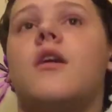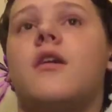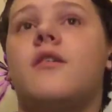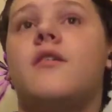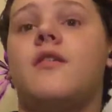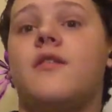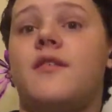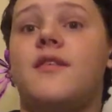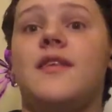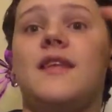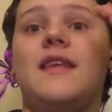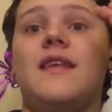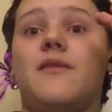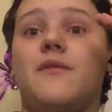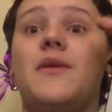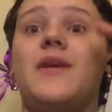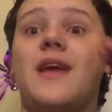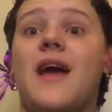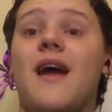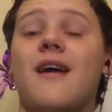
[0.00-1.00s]
to see
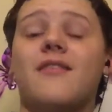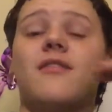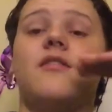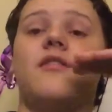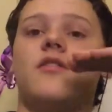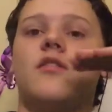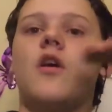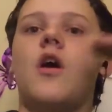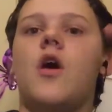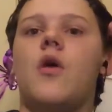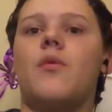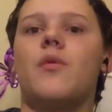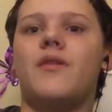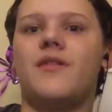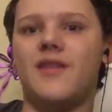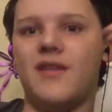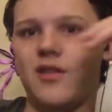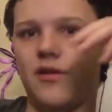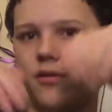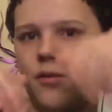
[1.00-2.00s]
we actually saw what's
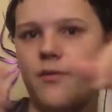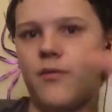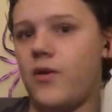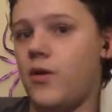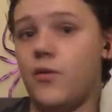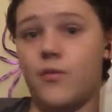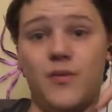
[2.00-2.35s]
in the ravine